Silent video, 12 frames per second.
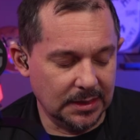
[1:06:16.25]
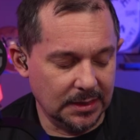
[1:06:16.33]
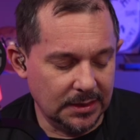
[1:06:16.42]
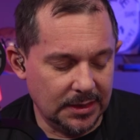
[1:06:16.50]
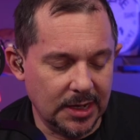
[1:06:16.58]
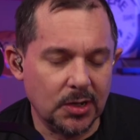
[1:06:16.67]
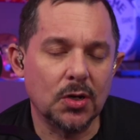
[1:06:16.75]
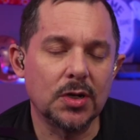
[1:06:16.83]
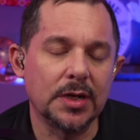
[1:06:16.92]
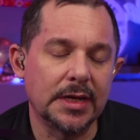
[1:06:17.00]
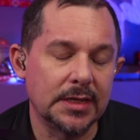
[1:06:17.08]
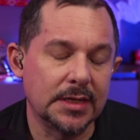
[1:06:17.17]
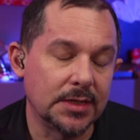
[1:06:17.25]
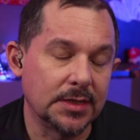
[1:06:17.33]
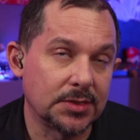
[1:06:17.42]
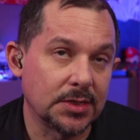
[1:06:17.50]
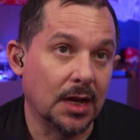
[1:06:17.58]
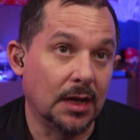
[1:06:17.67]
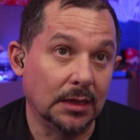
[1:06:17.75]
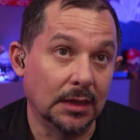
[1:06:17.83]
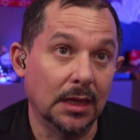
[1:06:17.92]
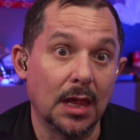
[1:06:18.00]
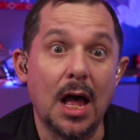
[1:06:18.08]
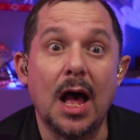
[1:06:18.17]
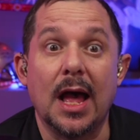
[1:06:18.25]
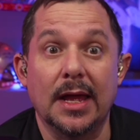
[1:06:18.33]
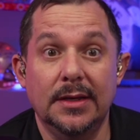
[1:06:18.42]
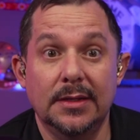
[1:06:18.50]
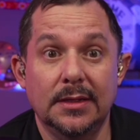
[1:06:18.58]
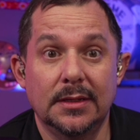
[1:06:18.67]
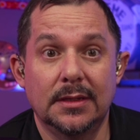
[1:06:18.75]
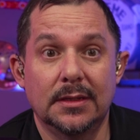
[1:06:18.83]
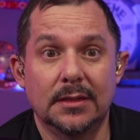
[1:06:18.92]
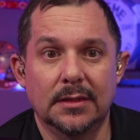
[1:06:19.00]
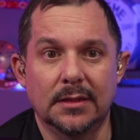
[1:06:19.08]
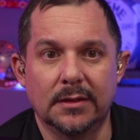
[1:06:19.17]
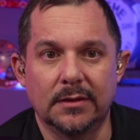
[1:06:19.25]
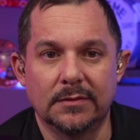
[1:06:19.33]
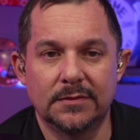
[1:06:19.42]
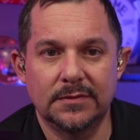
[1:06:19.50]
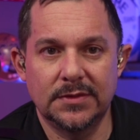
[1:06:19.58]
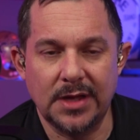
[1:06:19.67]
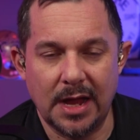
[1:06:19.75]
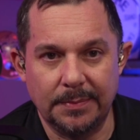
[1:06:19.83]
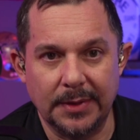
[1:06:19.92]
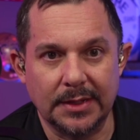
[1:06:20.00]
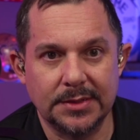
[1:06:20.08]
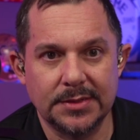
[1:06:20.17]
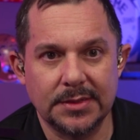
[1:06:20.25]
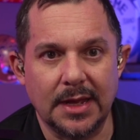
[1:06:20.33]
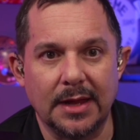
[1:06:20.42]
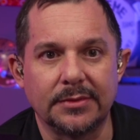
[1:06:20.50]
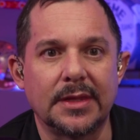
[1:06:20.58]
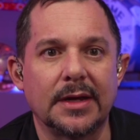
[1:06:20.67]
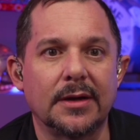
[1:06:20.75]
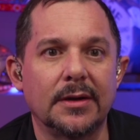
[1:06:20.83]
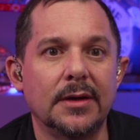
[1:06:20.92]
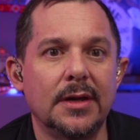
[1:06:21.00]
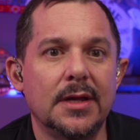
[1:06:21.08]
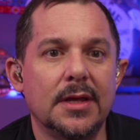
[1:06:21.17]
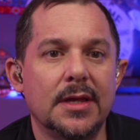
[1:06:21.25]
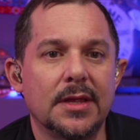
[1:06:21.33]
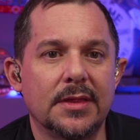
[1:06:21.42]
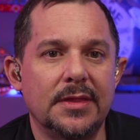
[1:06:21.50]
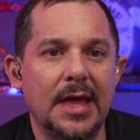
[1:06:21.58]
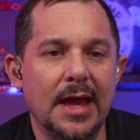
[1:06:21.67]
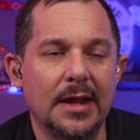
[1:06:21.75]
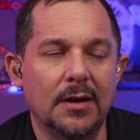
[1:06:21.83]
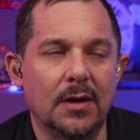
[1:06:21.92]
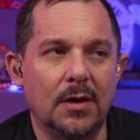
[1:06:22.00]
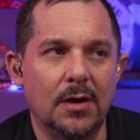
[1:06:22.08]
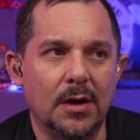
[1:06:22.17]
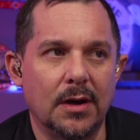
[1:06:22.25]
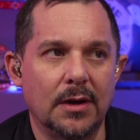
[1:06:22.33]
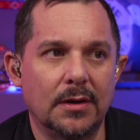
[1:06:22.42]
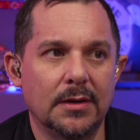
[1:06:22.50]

There is a lot of topics out there that are